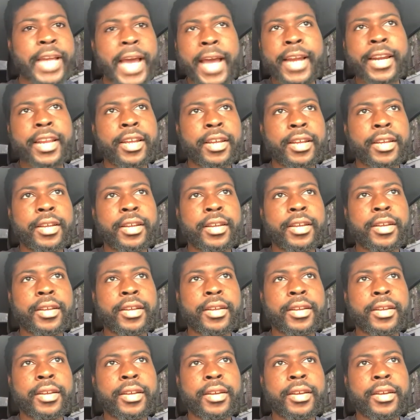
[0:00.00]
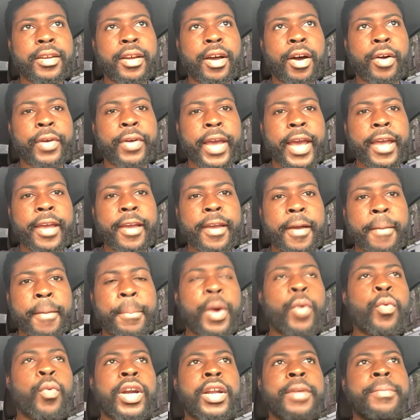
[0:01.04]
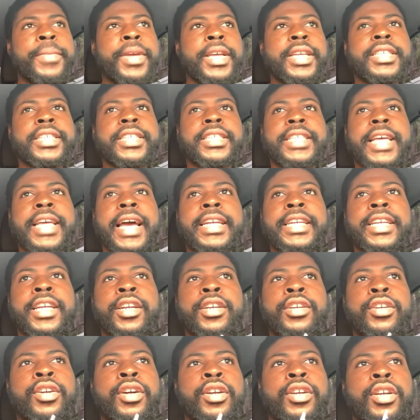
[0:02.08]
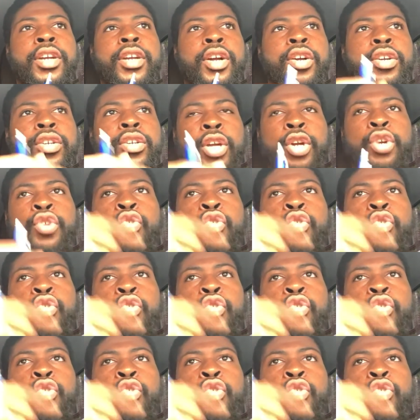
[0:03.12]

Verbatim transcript: dead. Okay, but what it means is that the the the, the